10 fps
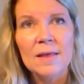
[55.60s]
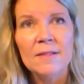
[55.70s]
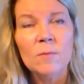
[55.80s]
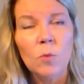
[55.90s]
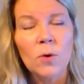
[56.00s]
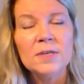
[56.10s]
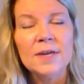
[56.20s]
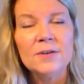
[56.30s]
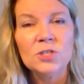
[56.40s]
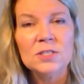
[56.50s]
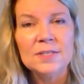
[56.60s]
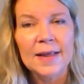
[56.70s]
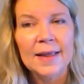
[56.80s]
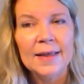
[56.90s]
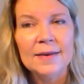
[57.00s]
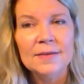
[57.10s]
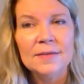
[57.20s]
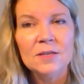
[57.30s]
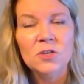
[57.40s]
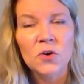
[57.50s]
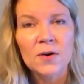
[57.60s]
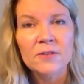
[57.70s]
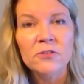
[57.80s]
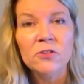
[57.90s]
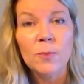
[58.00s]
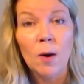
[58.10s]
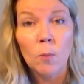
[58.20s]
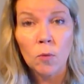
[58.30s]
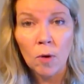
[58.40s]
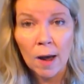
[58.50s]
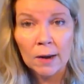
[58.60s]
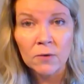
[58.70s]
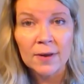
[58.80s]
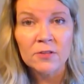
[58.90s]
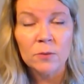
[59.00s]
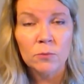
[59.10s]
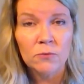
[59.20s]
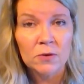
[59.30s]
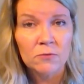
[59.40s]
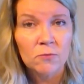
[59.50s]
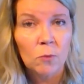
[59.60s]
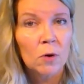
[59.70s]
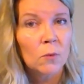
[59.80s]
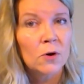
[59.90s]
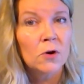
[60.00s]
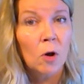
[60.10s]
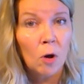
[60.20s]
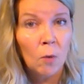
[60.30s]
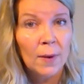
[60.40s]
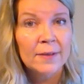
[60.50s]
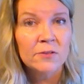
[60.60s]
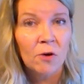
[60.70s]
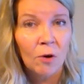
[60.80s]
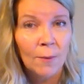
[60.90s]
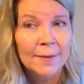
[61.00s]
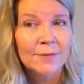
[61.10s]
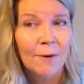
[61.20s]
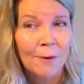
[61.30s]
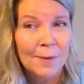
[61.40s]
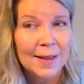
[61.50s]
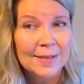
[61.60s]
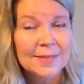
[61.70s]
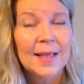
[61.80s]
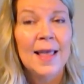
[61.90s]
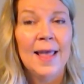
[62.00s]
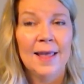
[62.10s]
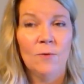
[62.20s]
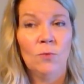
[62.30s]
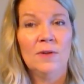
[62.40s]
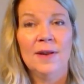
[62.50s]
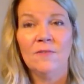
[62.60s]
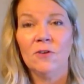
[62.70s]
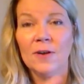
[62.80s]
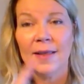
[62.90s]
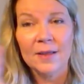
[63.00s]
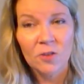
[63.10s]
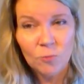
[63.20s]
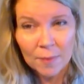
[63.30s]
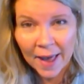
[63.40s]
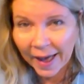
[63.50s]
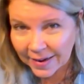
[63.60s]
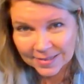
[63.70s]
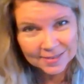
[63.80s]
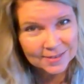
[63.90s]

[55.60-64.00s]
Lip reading: It's important to understand Uranus is about progress and moving forward, always, always, always. It will never kick you back to